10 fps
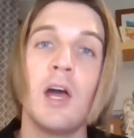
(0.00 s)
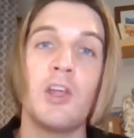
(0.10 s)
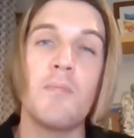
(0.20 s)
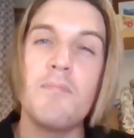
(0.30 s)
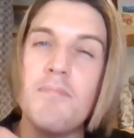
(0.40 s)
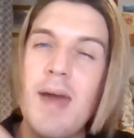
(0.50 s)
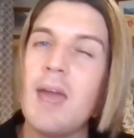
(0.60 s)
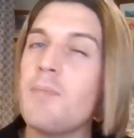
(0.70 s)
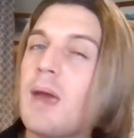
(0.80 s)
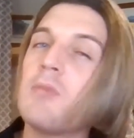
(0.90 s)
And you
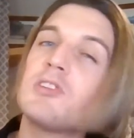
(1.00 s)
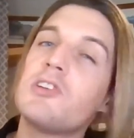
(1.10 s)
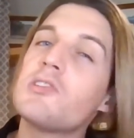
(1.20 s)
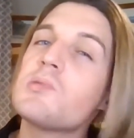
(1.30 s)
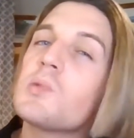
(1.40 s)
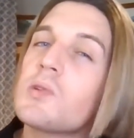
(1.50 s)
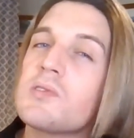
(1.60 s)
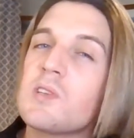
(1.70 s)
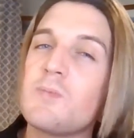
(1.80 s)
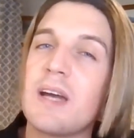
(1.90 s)
may be able to just sort
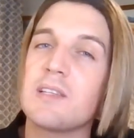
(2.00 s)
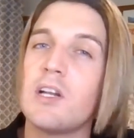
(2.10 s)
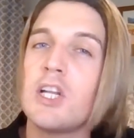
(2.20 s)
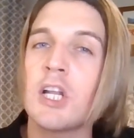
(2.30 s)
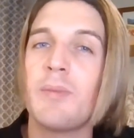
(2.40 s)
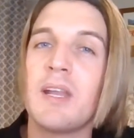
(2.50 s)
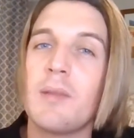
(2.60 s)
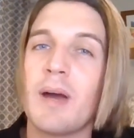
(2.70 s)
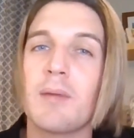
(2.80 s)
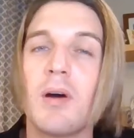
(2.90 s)
of suspect a little bit in
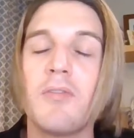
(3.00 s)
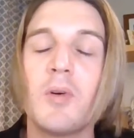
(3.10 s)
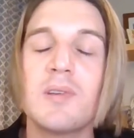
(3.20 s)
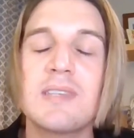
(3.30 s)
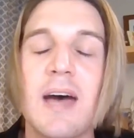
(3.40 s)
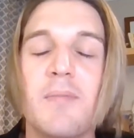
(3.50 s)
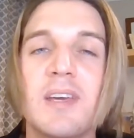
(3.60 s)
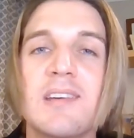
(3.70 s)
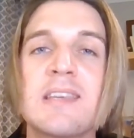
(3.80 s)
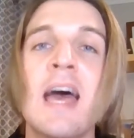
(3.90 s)
the back of my voice there
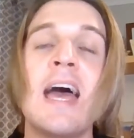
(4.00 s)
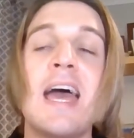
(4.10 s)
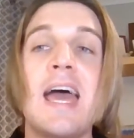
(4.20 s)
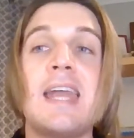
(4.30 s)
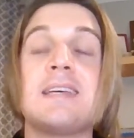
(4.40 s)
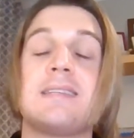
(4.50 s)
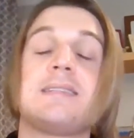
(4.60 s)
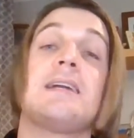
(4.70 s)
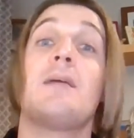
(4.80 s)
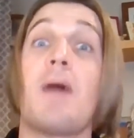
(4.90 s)
because it is
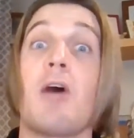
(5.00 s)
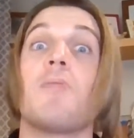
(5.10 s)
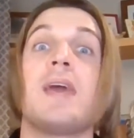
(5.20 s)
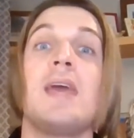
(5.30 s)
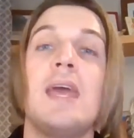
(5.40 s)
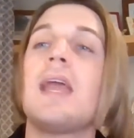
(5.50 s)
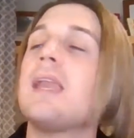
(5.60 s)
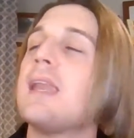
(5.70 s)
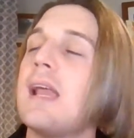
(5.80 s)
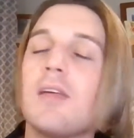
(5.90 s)
still about me,
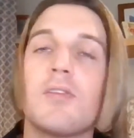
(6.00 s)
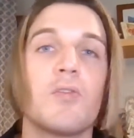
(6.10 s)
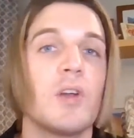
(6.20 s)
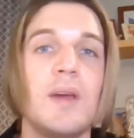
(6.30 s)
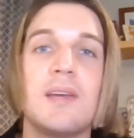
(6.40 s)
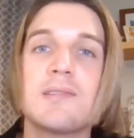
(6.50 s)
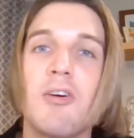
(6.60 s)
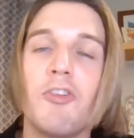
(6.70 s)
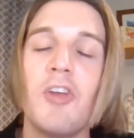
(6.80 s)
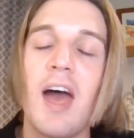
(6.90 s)
nearly 3 weeks
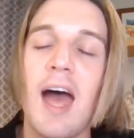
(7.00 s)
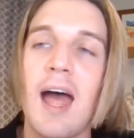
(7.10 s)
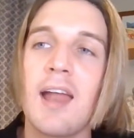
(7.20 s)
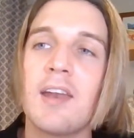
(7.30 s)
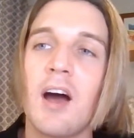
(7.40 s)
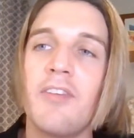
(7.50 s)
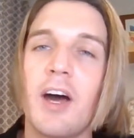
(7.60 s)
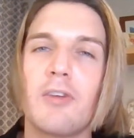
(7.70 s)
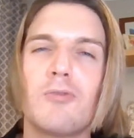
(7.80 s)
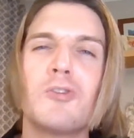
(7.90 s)
on, and I've
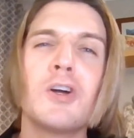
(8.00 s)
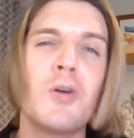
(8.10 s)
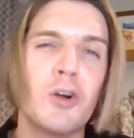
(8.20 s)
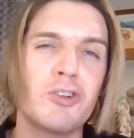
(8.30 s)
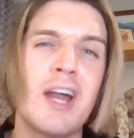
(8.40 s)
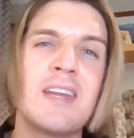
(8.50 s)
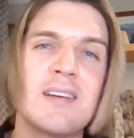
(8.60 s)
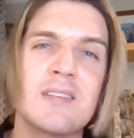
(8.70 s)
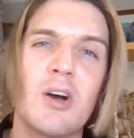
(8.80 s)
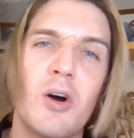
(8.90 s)
had a real
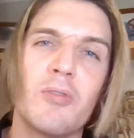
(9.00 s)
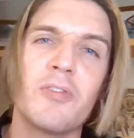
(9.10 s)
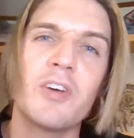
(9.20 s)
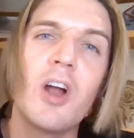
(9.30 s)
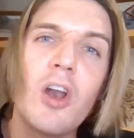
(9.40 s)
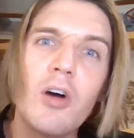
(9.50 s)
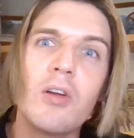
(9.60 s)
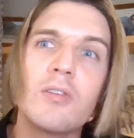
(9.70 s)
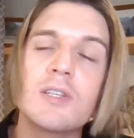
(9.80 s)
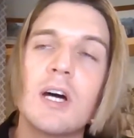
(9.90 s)
horrendous cough for a
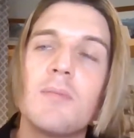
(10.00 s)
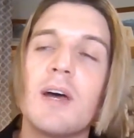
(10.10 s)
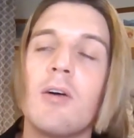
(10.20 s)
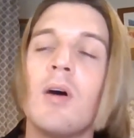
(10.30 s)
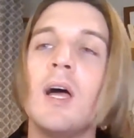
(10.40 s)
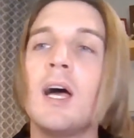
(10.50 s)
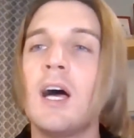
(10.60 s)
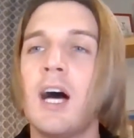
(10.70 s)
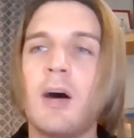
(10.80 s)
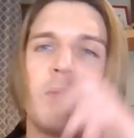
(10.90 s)
long, long time now.
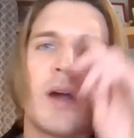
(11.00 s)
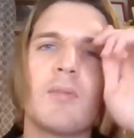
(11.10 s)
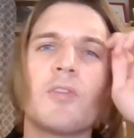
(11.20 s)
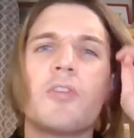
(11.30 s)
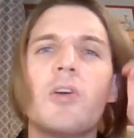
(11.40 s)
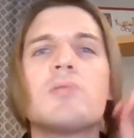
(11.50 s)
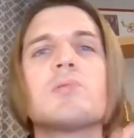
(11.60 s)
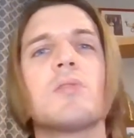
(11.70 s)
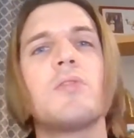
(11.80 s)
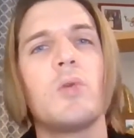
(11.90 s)
But I'm through
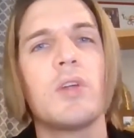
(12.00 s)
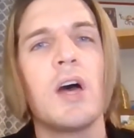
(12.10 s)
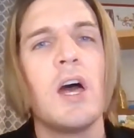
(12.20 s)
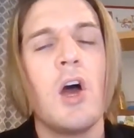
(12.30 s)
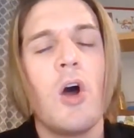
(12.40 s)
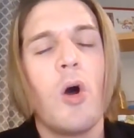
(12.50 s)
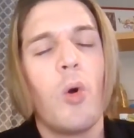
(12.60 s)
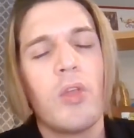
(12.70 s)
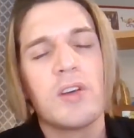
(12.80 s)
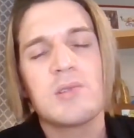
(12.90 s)
sort of all
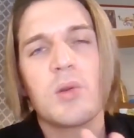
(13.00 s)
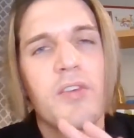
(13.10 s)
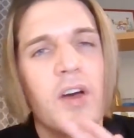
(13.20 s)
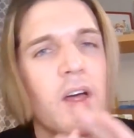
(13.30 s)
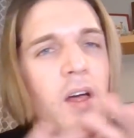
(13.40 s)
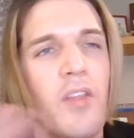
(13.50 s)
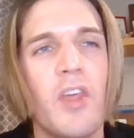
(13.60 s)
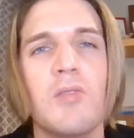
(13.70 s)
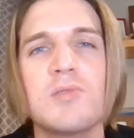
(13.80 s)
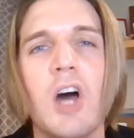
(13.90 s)
the sort of
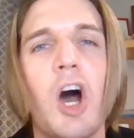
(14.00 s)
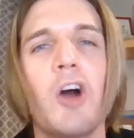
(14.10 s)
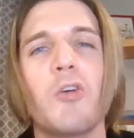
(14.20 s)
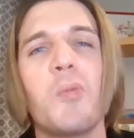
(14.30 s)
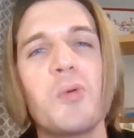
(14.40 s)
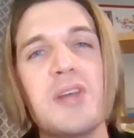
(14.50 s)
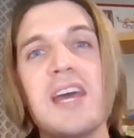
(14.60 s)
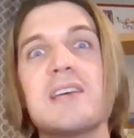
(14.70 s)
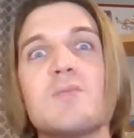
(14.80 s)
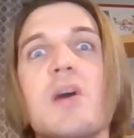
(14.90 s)
those horrible
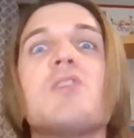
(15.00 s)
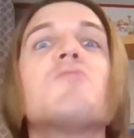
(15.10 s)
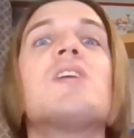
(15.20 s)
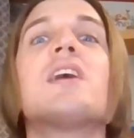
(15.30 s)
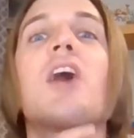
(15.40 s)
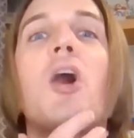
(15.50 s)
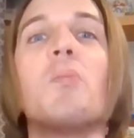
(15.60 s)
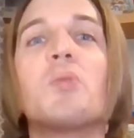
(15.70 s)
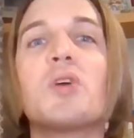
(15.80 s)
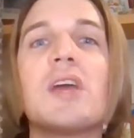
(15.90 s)
days where you really
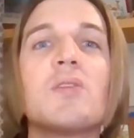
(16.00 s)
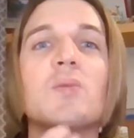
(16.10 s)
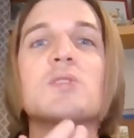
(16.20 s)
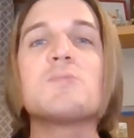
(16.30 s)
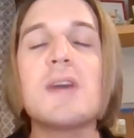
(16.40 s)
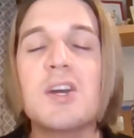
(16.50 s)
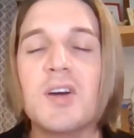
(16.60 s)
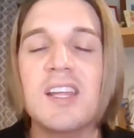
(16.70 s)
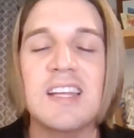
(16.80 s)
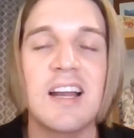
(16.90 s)
can't breathe or speak
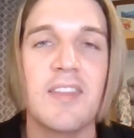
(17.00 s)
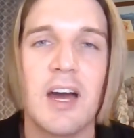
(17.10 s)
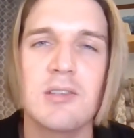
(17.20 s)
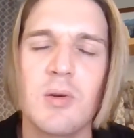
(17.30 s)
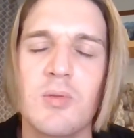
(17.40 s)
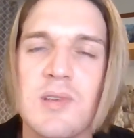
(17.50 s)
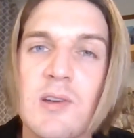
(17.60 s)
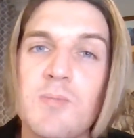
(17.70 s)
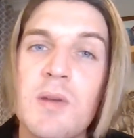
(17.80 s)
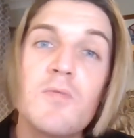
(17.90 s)
or anything like that at all.
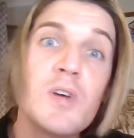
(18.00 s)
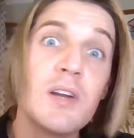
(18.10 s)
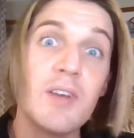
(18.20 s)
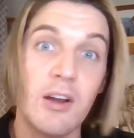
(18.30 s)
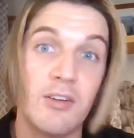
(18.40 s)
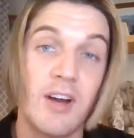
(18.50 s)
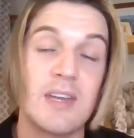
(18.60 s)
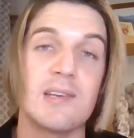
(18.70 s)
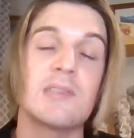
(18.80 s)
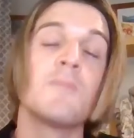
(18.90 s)
So it's been really, really
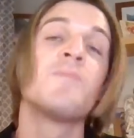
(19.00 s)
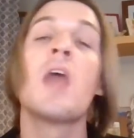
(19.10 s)
horrendous.